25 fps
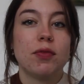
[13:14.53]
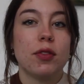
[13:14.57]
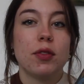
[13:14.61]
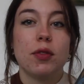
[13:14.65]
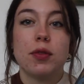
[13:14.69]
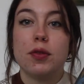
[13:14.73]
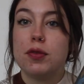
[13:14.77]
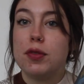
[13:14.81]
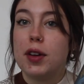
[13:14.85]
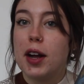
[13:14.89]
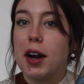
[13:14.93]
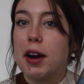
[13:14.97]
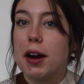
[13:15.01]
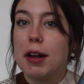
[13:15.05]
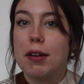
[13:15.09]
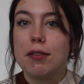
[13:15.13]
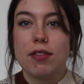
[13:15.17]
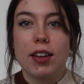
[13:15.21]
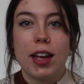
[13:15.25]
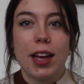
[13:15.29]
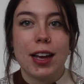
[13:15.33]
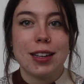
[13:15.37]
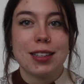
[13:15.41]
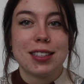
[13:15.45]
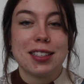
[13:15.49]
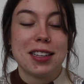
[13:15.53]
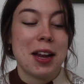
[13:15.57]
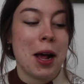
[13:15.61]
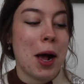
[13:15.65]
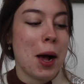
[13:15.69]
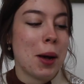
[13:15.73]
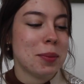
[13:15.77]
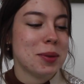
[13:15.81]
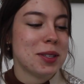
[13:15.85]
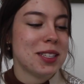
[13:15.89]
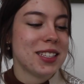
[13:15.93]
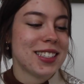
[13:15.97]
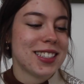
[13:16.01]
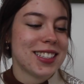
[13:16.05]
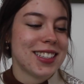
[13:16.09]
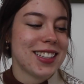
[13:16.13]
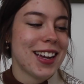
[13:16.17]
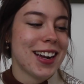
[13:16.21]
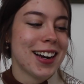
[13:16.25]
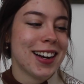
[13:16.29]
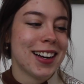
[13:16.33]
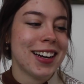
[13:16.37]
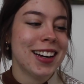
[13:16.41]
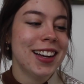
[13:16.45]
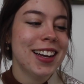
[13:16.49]
very vague synopsis
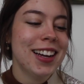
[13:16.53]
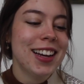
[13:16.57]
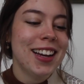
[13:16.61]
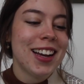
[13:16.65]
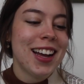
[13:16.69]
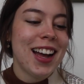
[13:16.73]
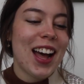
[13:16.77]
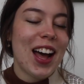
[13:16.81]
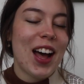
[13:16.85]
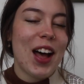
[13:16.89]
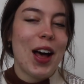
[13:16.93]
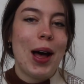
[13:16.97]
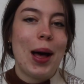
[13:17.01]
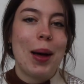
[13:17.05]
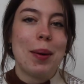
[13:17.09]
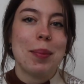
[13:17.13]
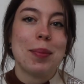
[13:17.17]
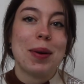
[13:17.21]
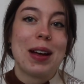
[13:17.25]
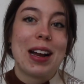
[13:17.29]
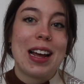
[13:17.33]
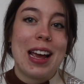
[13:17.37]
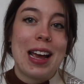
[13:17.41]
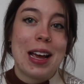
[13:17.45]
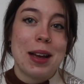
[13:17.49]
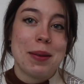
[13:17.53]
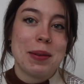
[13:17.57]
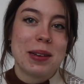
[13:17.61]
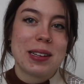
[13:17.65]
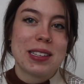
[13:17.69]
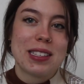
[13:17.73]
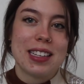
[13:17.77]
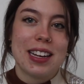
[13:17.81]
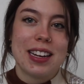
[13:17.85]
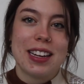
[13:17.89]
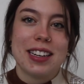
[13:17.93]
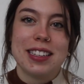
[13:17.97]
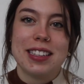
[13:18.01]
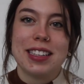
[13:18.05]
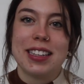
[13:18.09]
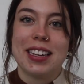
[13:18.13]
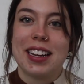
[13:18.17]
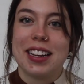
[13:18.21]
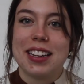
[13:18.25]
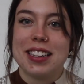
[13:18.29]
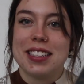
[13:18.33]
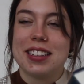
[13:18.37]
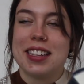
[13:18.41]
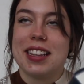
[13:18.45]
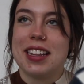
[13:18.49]
there, but I am excited to
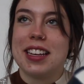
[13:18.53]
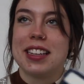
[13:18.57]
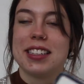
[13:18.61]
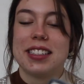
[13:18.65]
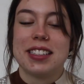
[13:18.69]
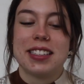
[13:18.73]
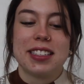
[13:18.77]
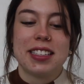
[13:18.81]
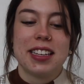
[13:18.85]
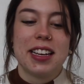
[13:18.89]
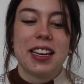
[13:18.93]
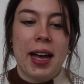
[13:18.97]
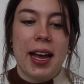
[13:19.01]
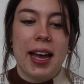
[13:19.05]
get into this.